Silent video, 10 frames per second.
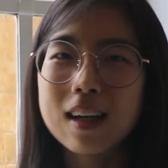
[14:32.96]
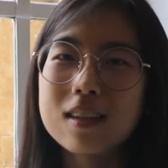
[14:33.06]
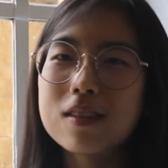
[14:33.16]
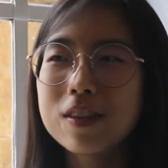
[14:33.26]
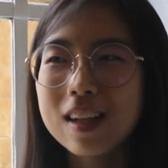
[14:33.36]

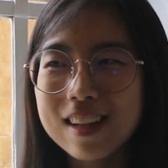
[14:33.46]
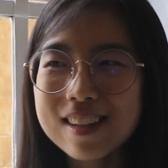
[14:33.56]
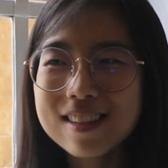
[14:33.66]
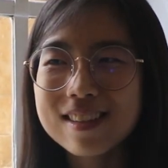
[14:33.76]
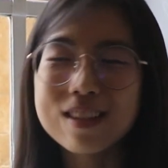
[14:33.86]
And if it
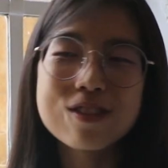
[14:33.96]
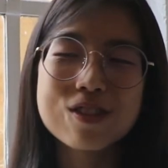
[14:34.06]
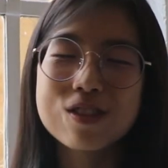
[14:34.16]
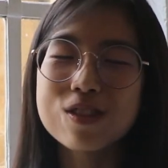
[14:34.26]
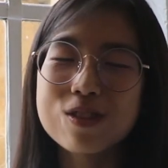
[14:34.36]
is, then you
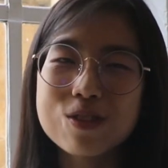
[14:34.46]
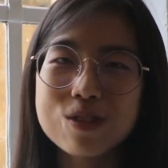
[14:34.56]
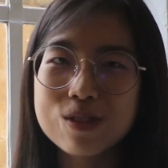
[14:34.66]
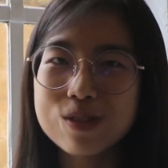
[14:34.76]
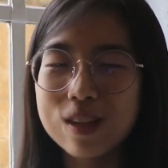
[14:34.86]
should just
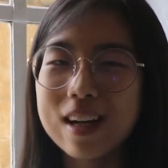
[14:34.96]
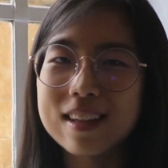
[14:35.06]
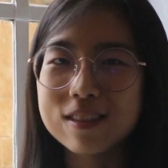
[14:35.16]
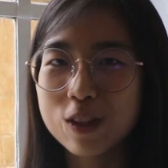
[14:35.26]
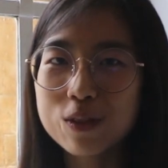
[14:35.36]
try
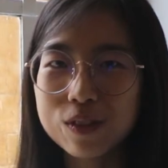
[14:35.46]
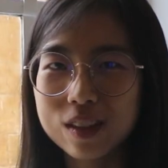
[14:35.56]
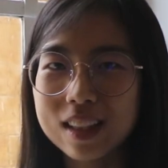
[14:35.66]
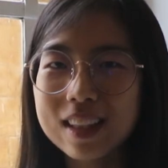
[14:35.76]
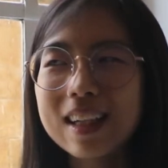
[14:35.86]
and go
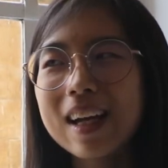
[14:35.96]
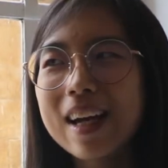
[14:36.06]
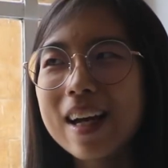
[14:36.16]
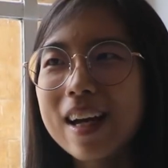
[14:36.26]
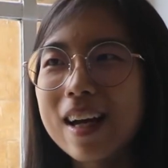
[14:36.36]
for it.
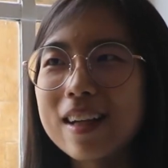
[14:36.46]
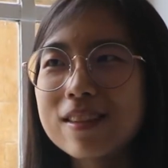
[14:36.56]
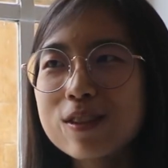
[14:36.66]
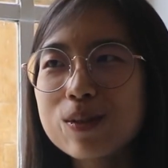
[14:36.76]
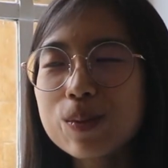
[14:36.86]

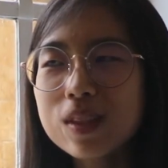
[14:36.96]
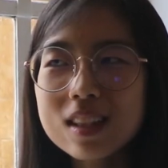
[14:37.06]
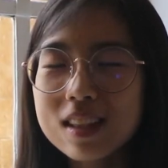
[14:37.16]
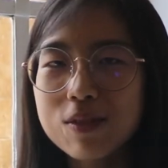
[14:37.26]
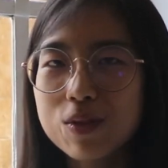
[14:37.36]
And you
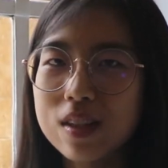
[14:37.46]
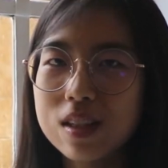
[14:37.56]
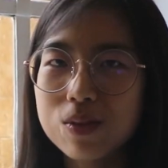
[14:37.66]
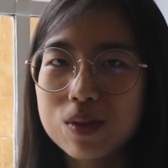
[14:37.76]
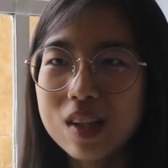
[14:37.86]
wouldn't leave with
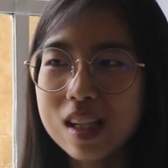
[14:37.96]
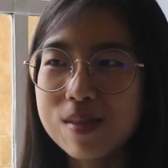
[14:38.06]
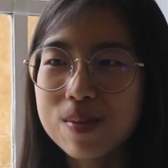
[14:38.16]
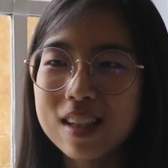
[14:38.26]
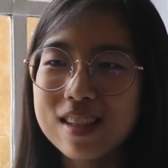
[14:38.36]
any
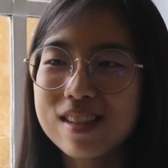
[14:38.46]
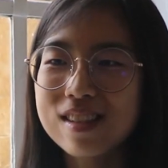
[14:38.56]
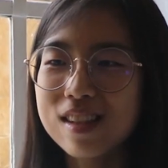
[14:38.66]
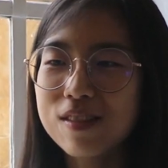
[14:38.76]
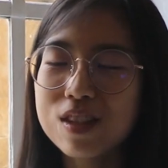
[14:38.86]
regrets,
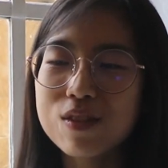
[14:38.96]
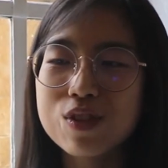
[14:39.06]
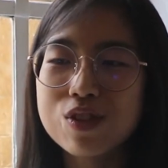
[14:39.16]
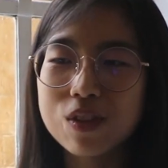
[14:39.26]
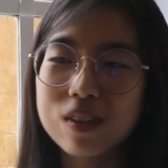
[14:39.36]
because even if
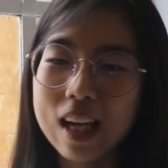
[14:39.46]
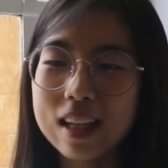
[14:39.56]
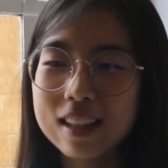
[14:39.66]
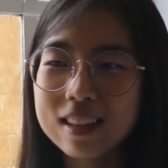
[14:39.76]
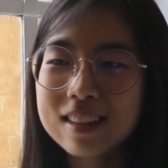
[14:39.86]
you don't
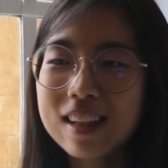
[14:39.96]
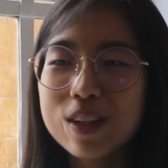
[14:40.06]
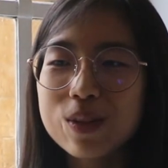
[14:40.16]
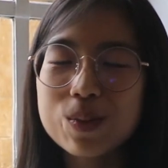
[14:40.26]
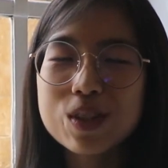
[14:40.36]
get in,
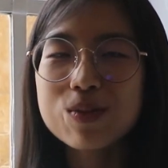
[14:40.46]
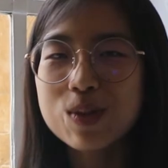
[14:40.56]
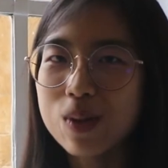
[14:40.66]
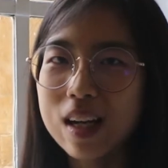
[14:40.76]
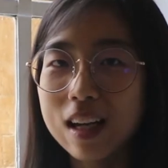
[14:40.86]
you wouldn't
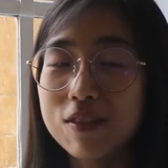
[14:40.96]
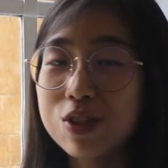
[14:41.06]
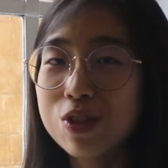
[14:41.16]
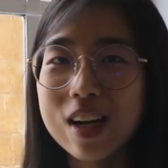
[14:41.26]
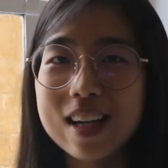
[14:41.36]
regret
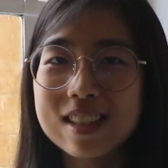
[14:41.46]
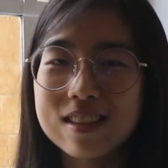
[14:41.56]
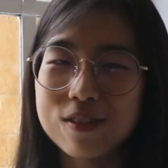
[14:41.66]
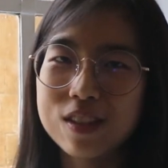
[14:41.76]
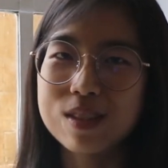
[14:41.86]
having tried
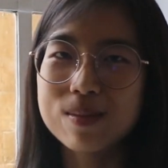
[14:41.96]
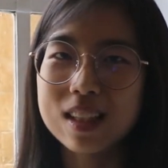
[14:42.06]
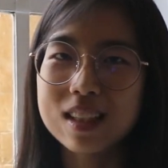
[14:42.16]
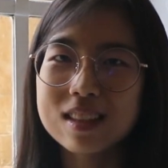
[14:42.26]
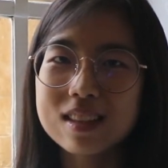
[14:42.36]
in the first
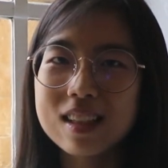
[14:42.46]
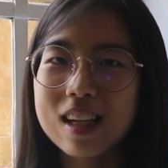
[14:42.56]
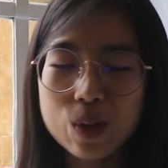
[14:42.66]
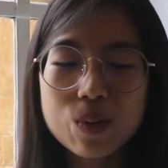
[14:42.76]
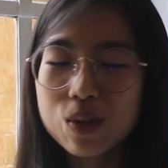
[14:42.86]
place.
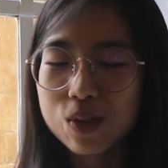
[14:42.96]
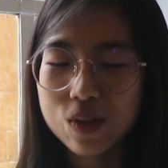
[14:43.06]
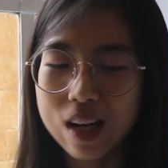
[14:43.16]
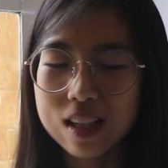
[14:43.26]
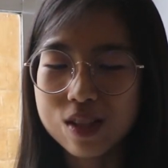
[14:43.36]
What we
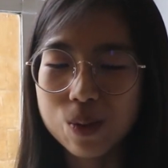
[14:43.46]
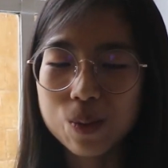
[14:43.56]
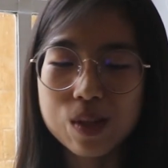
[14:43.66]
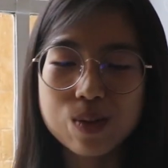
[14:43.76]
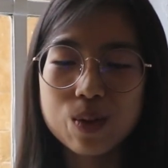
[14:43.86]
regret is
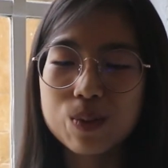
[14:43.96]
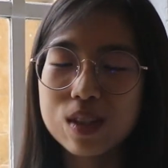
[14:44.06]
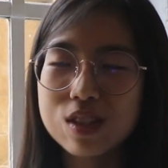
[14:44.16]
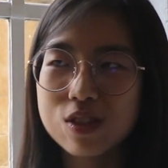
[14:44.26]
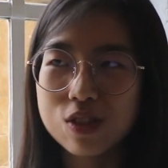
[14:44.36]
always what
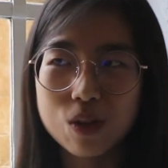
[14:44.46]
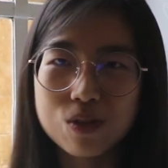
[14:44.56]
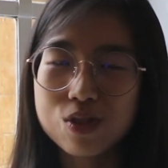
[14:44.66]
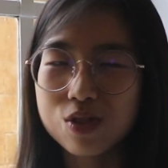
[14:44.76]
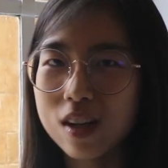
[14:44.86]
we
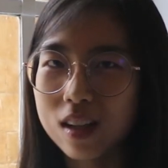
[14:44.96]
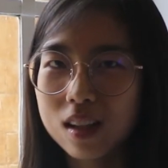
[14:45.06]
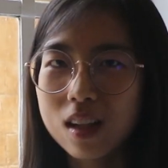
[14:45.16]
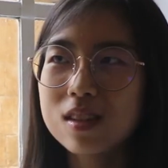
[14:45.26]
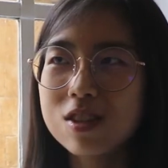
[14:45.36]
don't
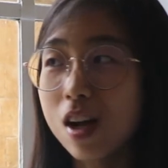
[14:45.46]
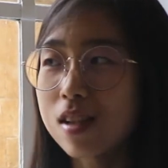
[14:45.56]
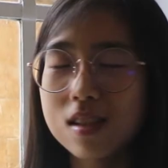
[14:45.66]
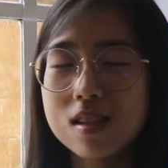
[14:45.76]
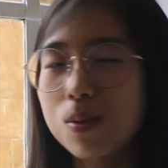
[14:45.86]
try, the
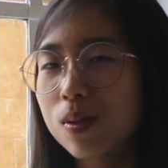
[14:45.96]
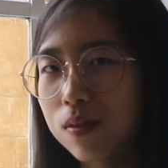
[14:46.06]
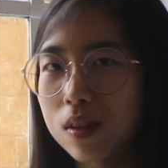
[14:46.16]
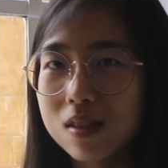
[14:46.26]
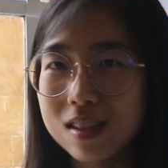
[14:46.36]
chances that we
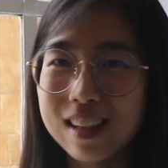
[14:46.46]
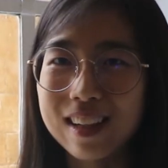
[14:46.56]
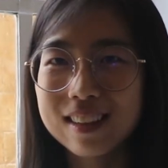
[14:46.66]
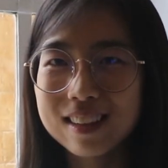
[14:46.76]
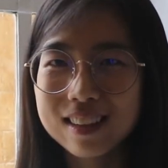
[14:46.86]
fail to
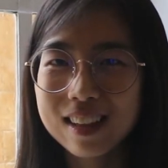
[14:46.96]
take.